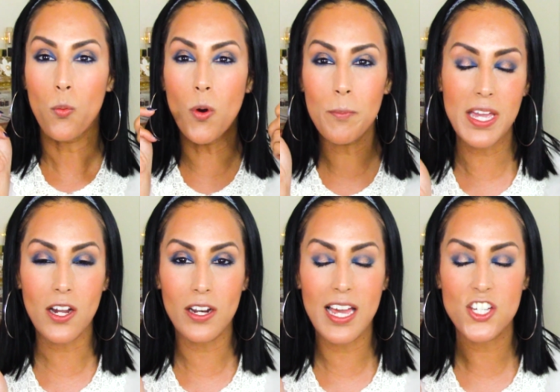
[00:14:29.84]
will
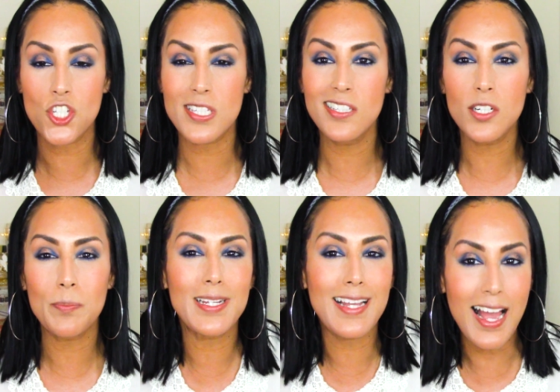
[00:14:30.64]
make our lashes look,
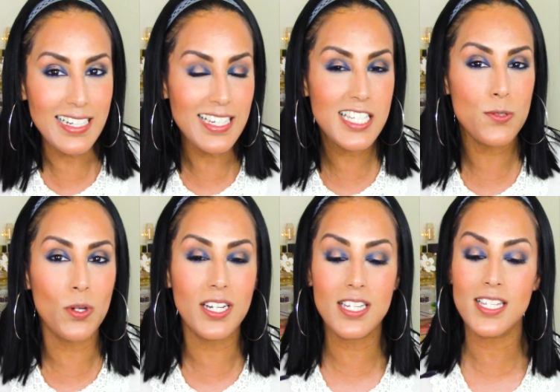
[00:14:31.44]
but it kind of is
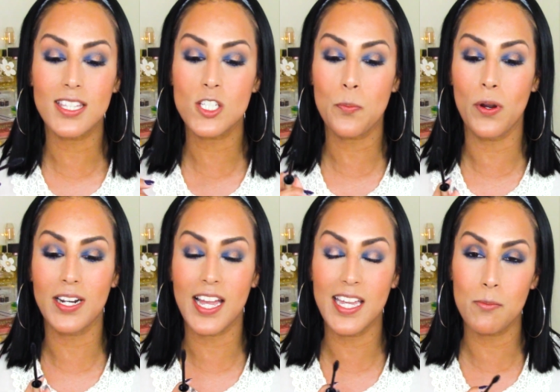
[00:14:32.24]
what it is at this
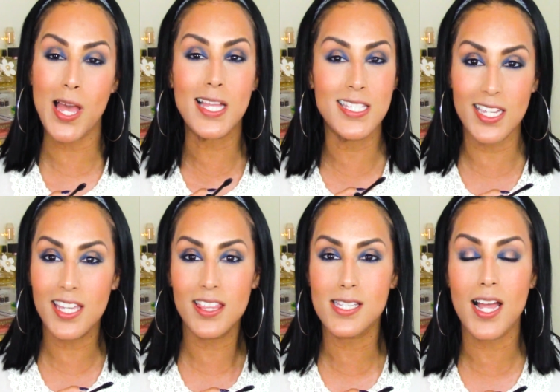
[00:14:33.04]
point. I am uh,
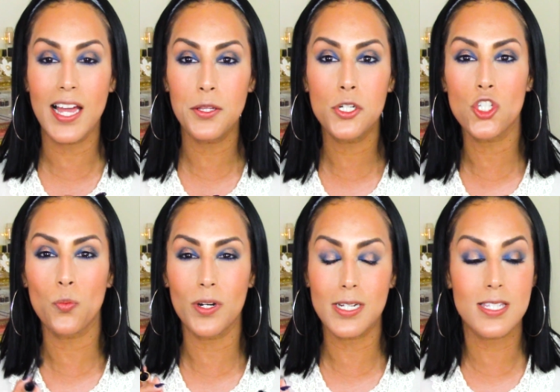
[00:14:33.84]
digging this eye look, so
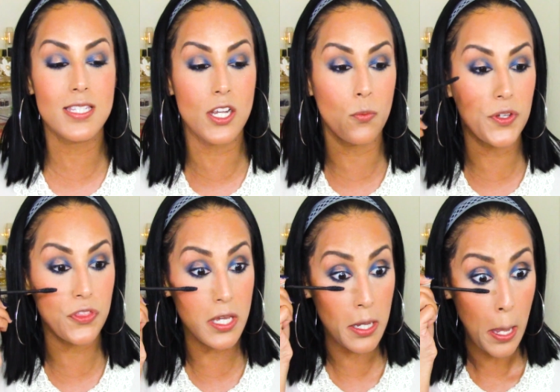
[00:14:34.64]
we're gonna stick
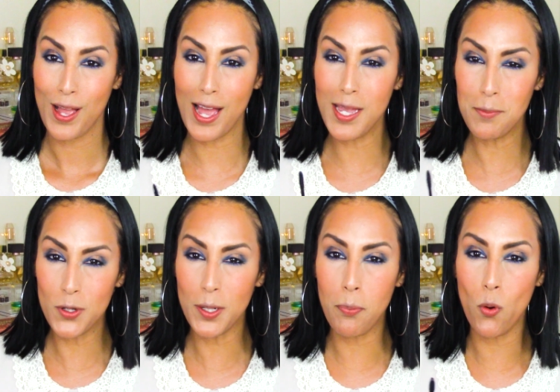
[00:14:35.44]
with it. I am
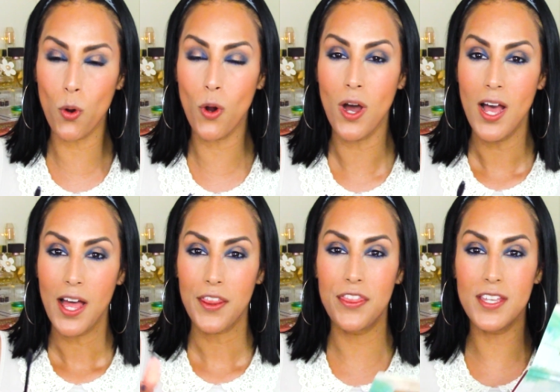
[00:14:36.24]
gonna pull
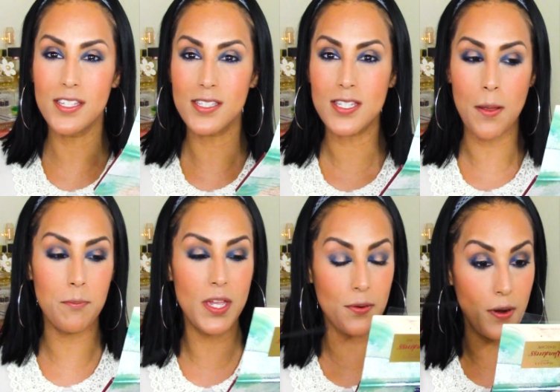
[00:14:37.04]
this
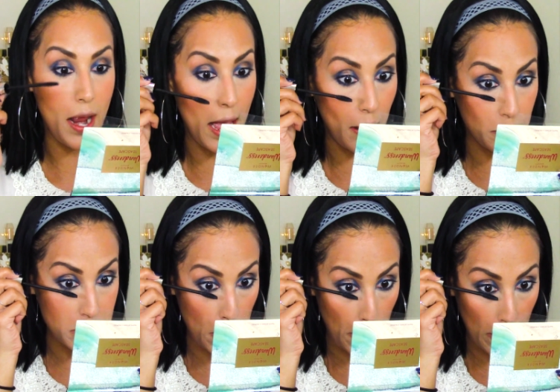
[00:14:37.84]
mirror
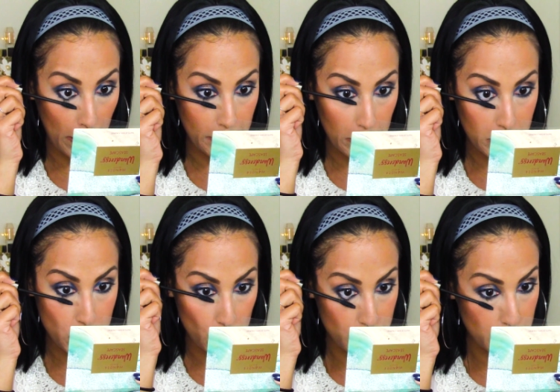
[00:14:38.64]
out and
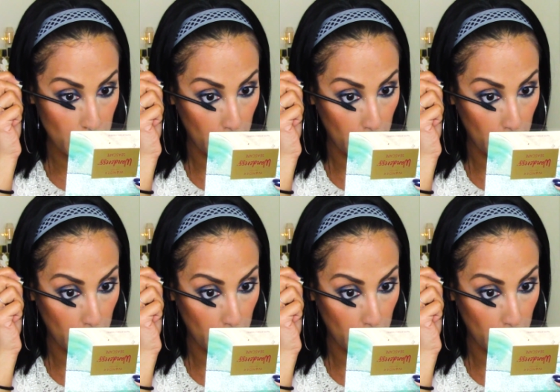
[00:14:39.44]
just